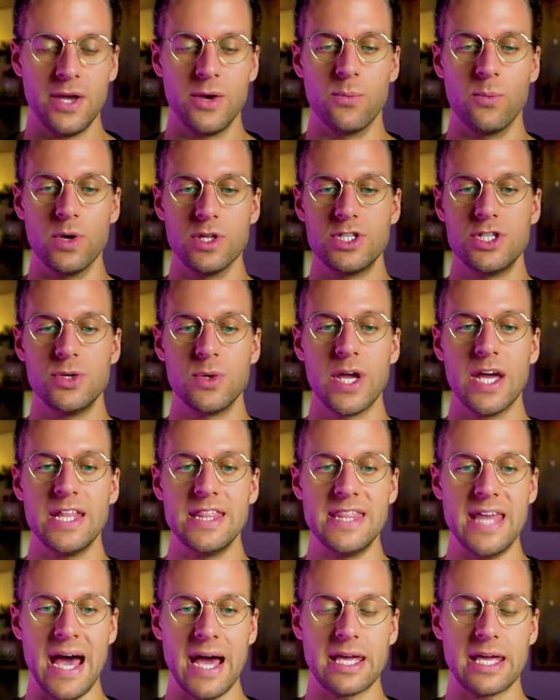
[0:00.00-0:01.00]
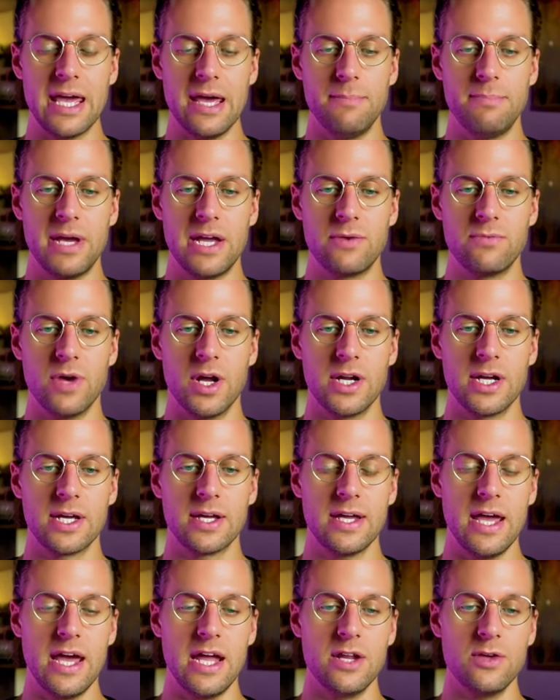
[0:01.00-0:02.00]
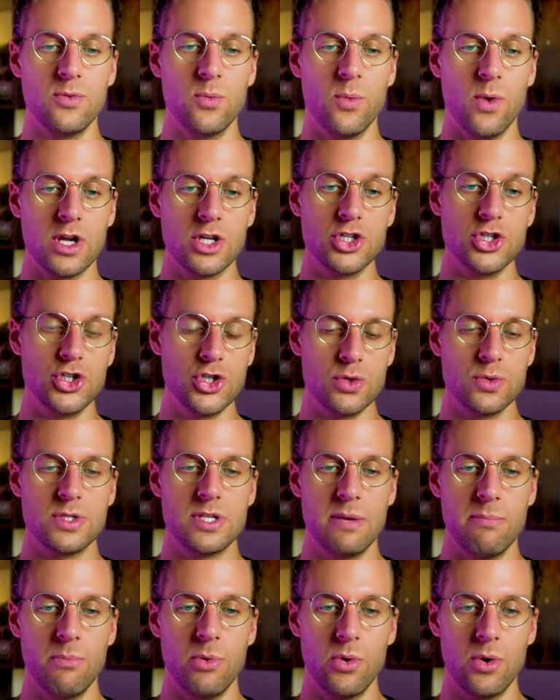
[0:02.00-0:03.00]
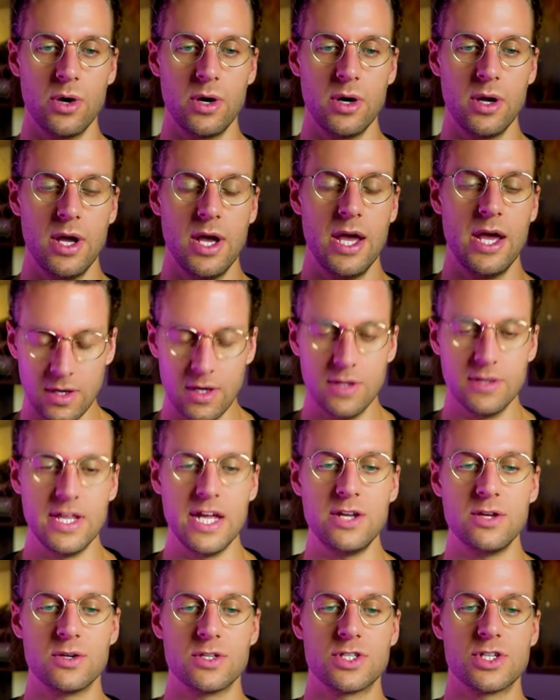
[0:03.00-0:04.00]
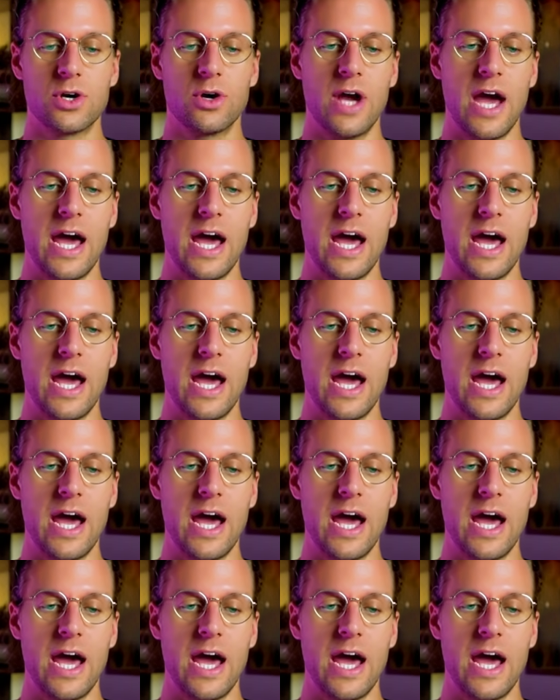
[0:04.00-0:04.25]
Once you get that campaign running and you want to juice it more, then you can start